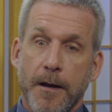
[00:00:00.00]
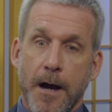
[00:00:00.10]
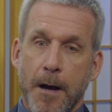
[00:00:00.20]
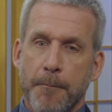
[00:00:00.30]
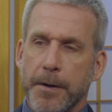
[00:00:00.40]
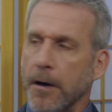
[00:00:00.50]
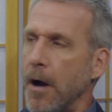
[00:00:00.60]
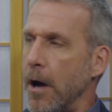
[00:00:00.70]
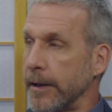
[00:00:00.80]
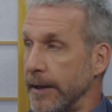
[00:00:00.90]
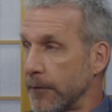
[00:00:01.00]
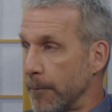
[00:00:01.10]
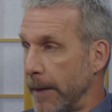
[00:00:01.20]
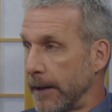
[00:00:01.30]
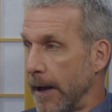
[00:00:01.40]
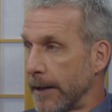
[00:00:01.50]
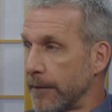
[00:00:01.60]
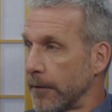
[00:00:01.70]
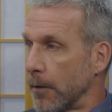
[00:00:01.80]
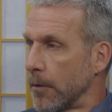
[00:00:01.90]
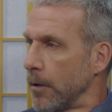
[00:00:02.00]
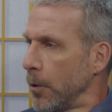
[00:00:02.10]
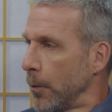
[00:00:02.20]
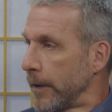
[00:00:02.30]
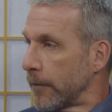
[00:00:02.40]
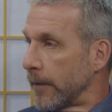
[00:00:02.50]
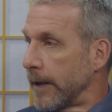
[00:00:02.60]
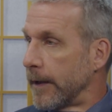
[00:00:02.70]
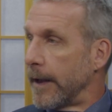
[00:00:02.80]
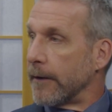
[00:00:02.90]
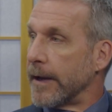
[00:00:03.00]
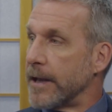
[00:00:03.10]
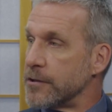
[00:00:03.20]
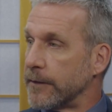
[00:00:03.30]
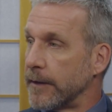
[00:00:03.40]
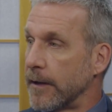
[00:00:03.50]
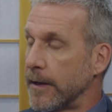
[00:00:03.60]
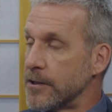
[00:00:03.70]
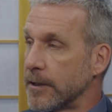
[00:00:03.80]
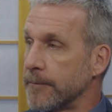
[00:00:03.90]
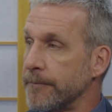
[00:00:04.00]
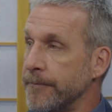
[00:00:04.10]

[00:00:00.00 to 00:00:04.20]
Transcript: but our audience may not. So who is the Area Agency on Aging?